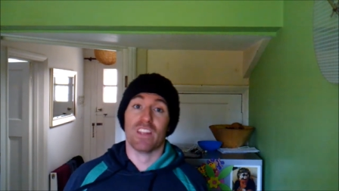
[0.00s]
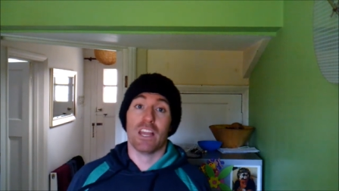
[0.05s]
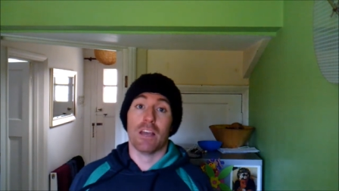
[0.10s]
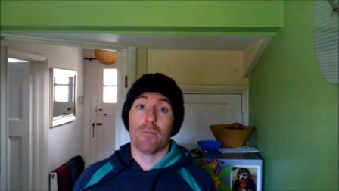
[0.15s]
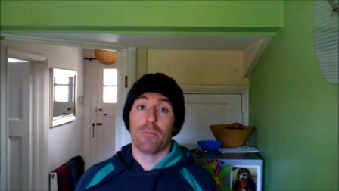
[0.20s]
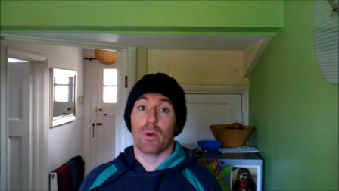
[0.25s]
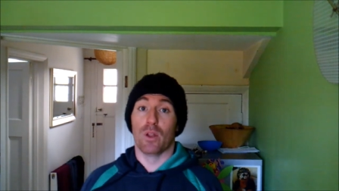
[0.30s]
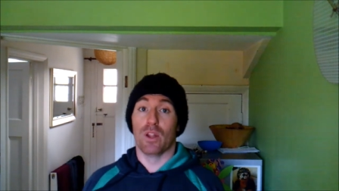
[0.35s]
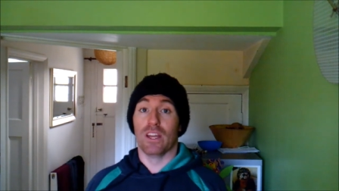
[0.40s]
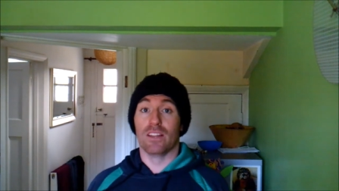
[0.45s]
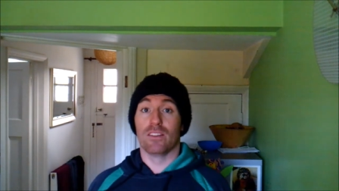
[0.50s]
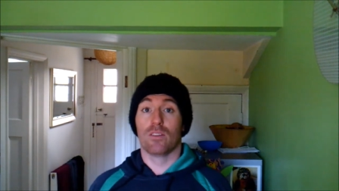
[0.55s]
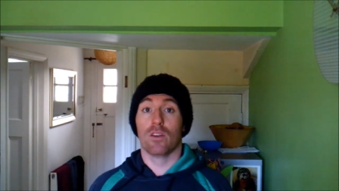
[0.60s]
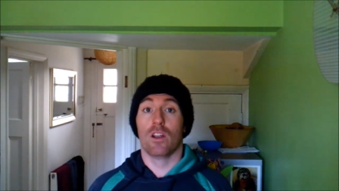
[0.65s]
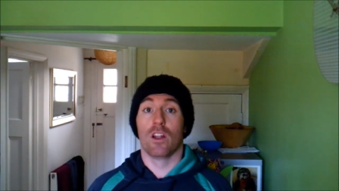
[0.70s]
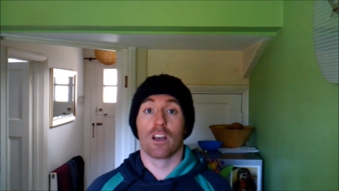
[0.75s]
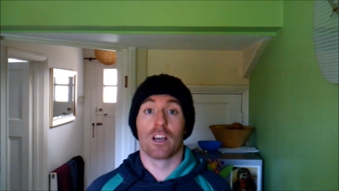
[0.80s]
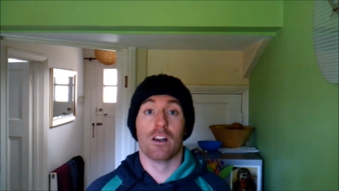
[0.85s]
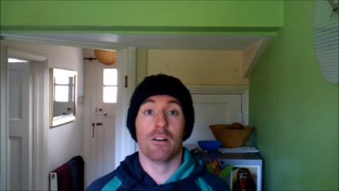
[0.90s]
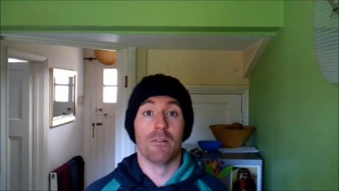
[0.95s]
put it into
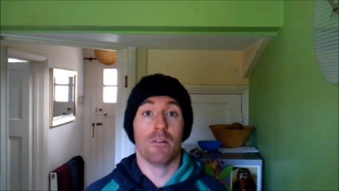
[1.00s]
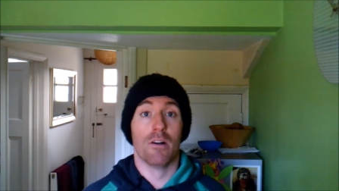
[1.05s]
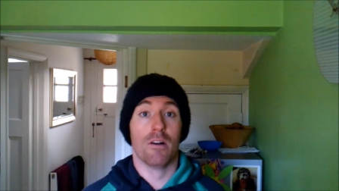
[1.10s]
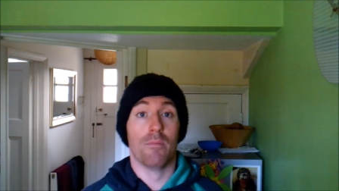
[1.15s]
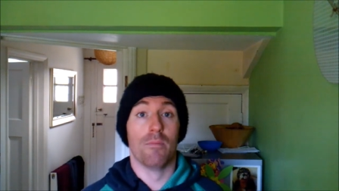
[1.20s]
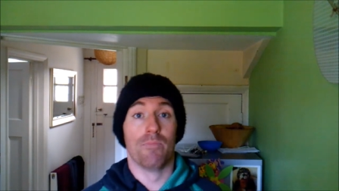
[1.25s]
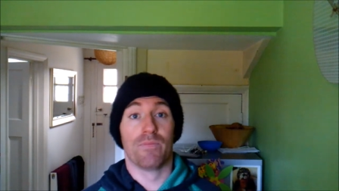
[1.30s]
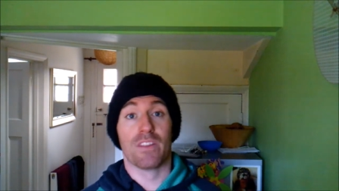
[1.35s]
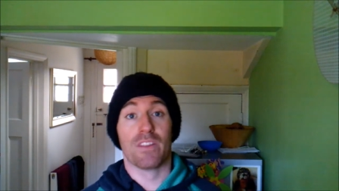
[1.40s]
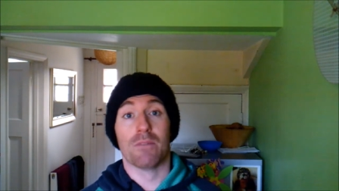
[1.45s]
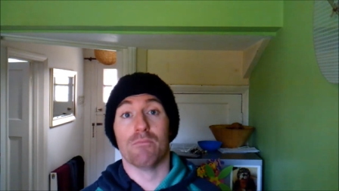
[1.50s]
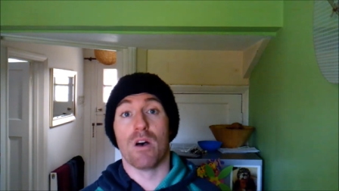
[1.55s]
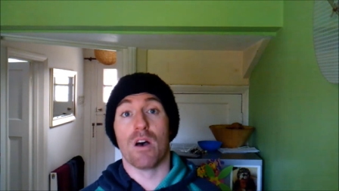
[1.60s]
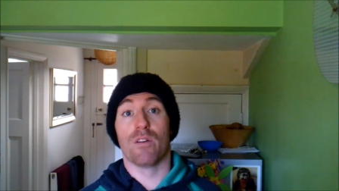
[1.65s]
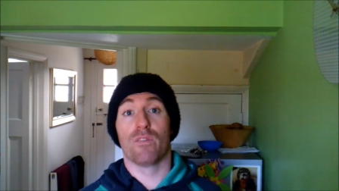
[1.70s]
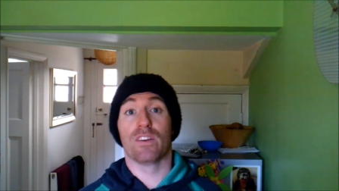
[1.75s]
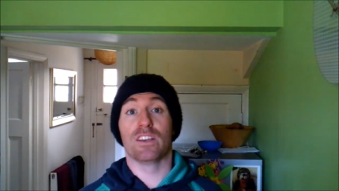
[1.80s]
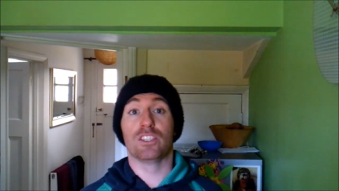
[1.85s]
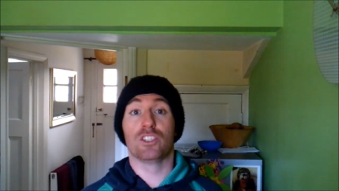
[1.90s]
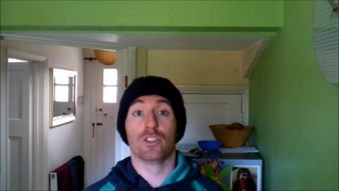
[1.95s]
like a
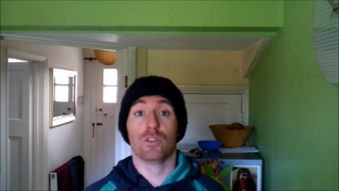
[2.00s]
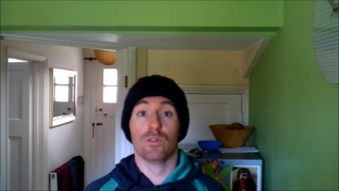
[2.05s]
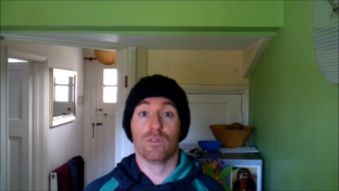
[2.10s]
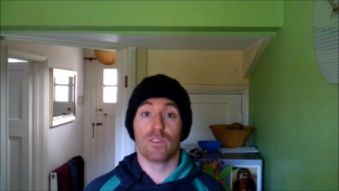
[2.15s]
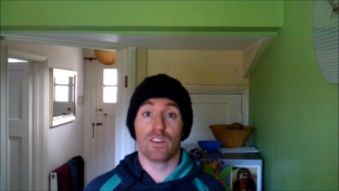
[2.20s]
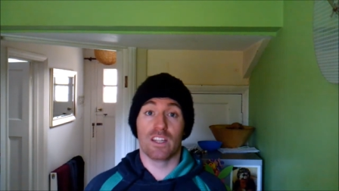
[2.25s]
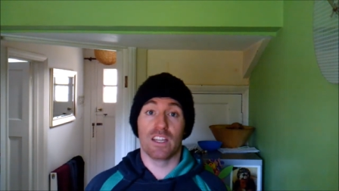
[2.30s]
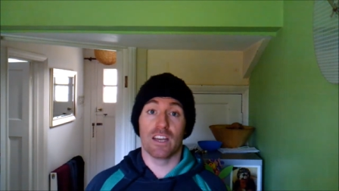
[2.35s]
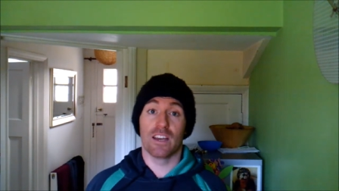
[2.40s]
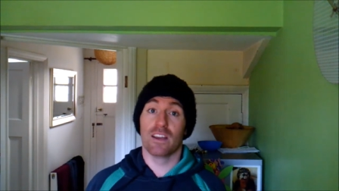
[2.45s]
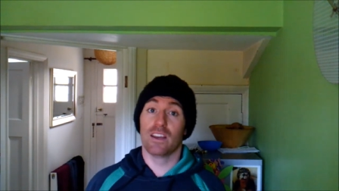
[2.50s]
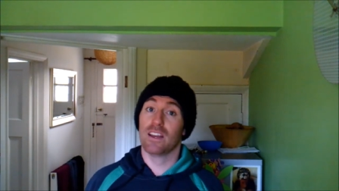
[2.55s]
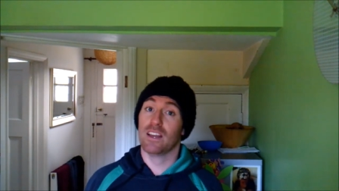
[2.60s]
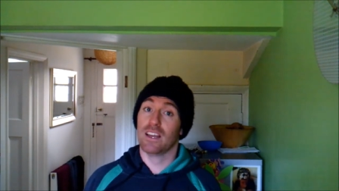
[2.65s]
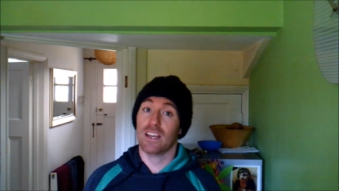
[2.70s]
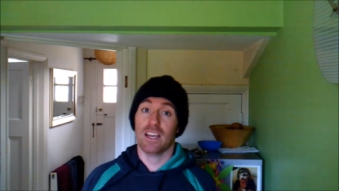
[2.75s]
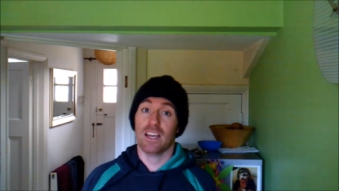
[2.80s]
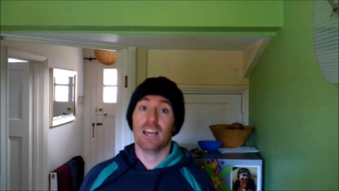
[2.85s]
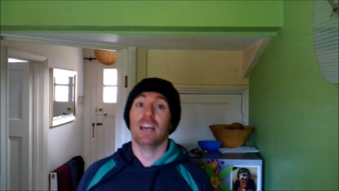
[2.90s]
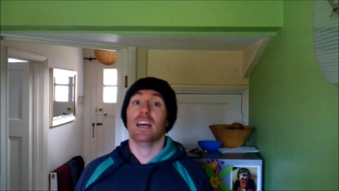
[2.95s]
motivational video.
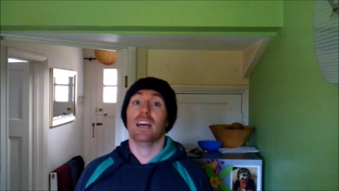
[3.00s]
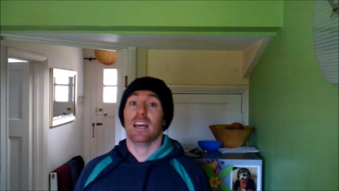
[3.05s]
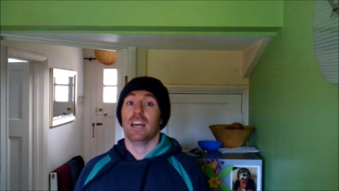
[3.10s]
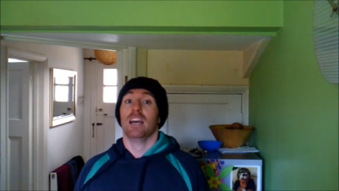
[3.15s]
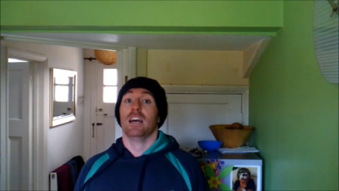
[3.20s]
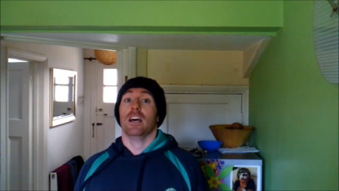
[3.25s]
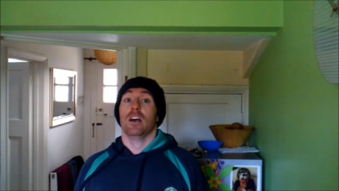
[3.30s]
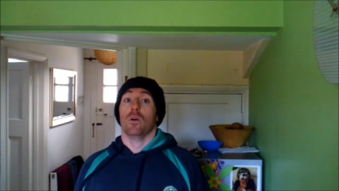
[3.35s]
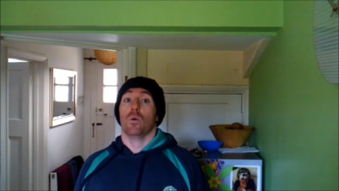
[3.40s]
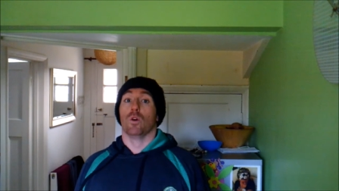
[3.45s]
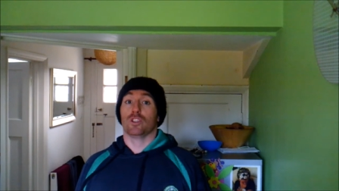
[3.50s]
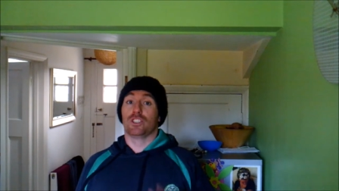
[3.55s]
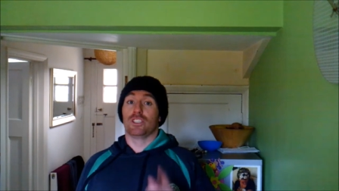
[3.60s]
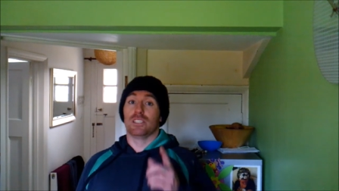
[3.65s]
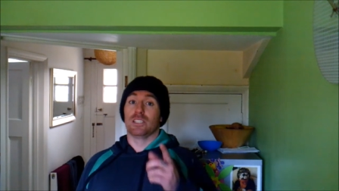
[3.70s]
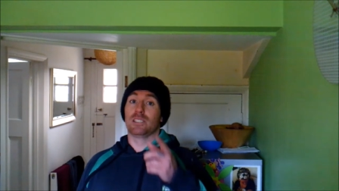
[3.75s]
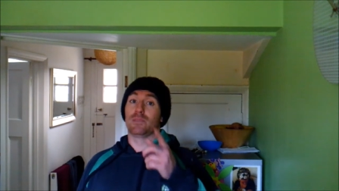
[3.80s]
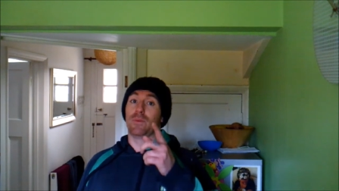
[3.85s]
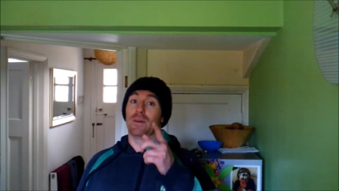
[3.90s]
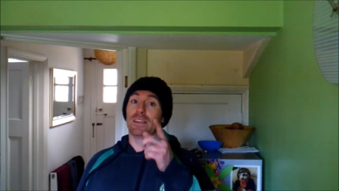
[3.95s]
Watch
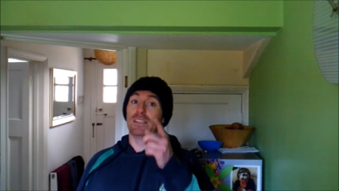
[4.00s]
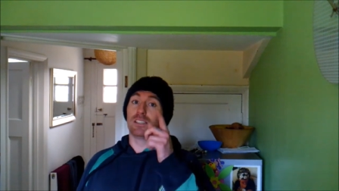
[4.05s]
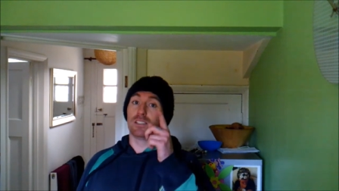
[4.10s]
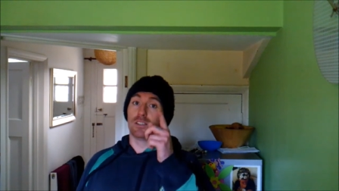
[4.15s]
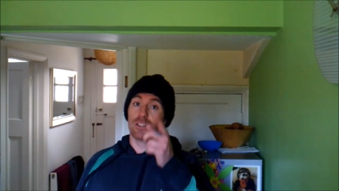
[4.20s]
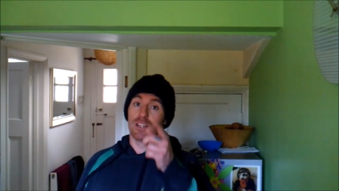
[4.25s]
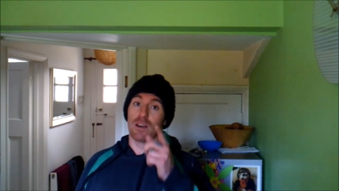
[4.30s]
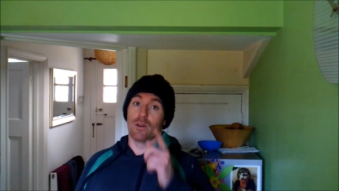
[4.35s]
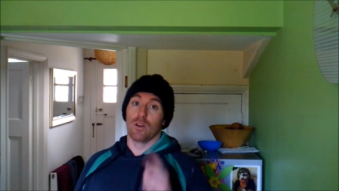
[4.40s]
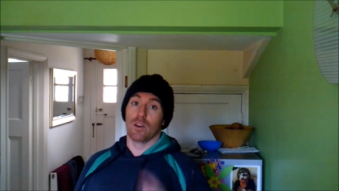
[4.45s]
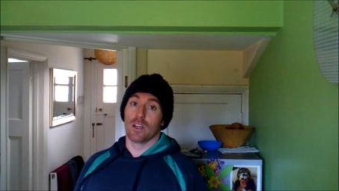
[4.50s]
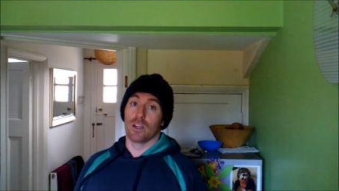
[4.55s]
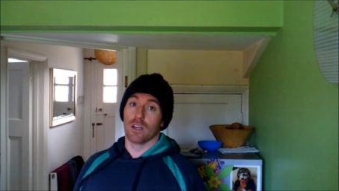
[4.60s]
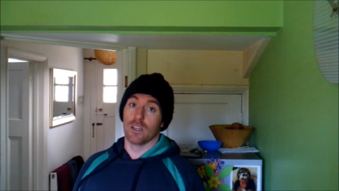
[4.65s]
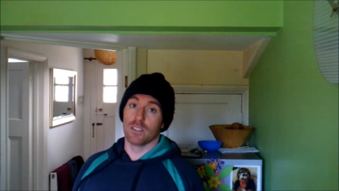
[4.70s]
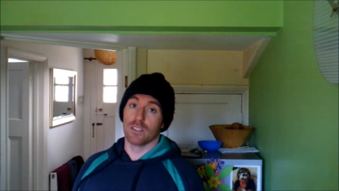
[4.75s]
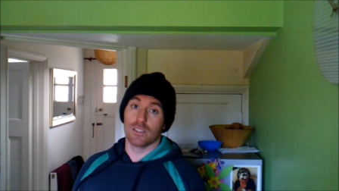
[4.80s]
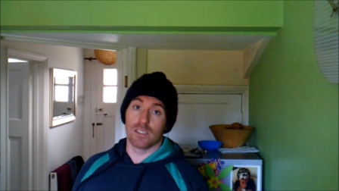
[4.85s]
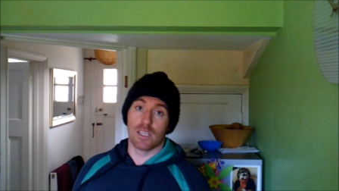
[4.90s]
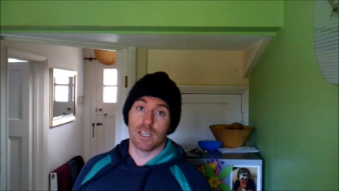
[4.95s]
this space on that one,
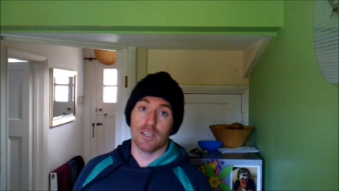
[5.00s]
guys.